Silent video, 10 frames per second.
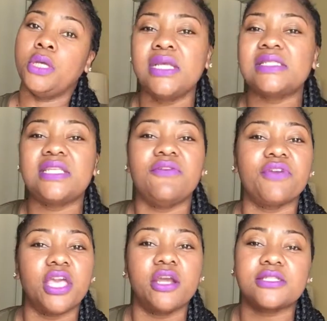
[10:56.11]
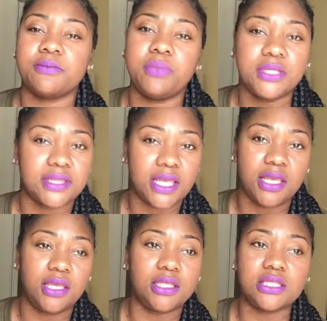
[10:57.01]
Self-care is a big
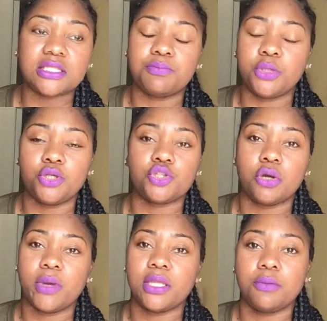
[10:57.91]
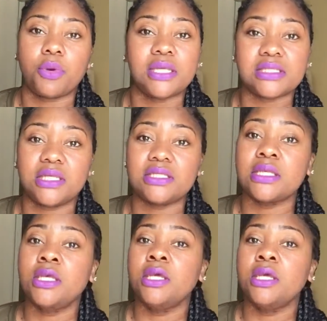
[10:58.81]
thing in this spiritual awakening process.